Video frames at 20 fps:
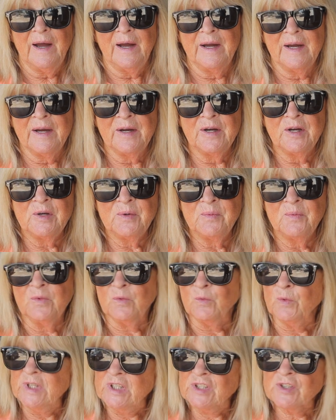
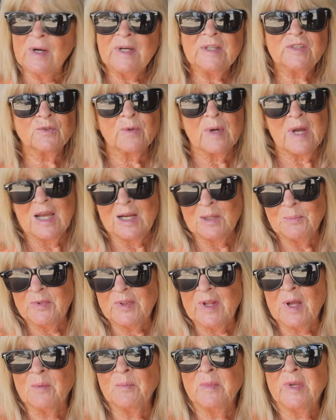Um, we try to help
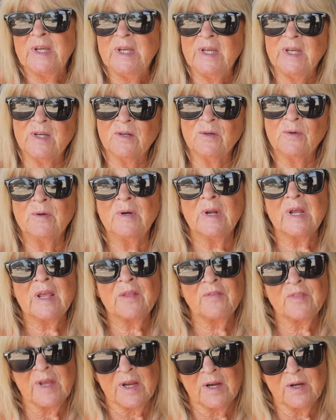them here
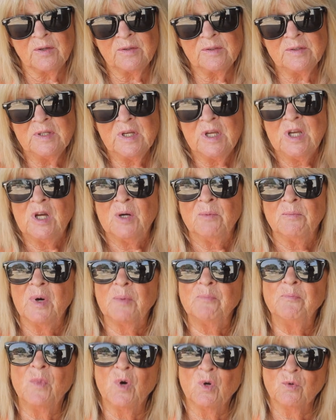and there,
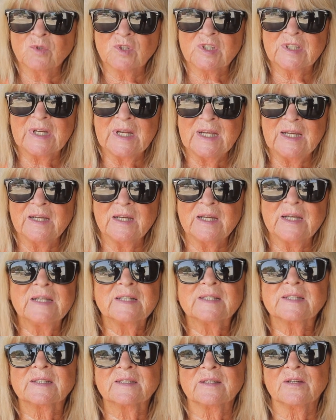but mostly
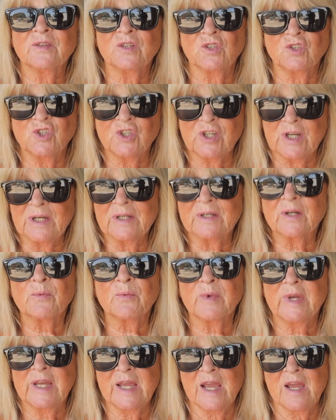is the
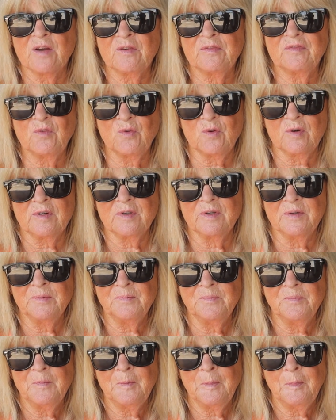children we care for.
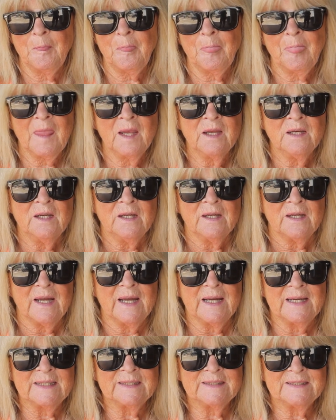
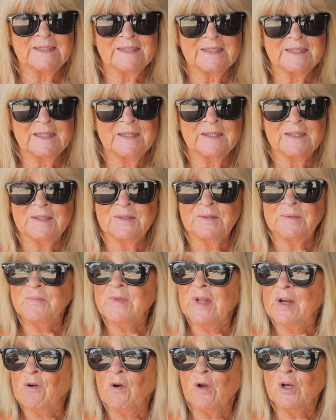And uh,
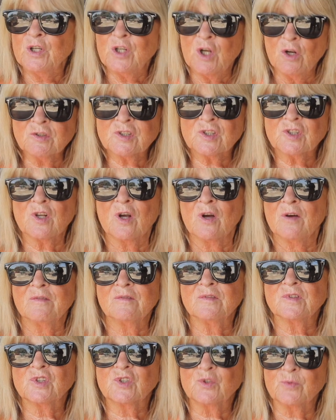there are lots of
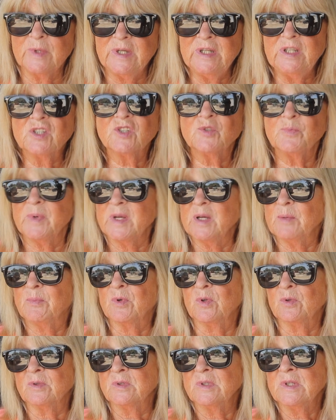Swedish
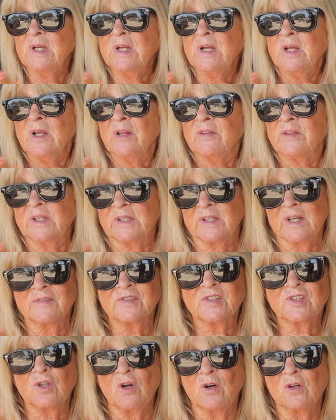people that
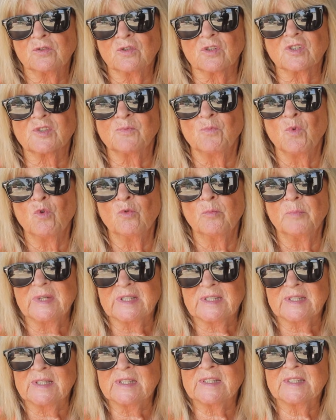have started small
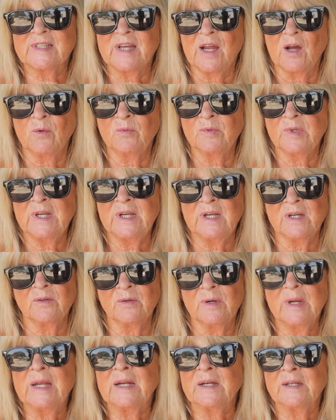business down
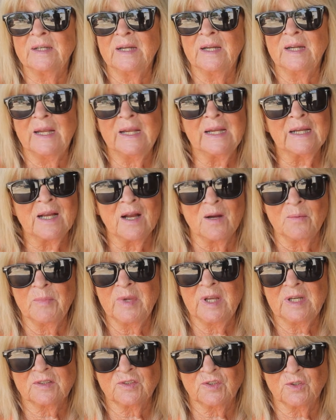here in, uh, in
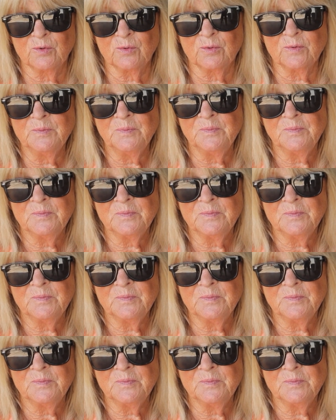Gambia too.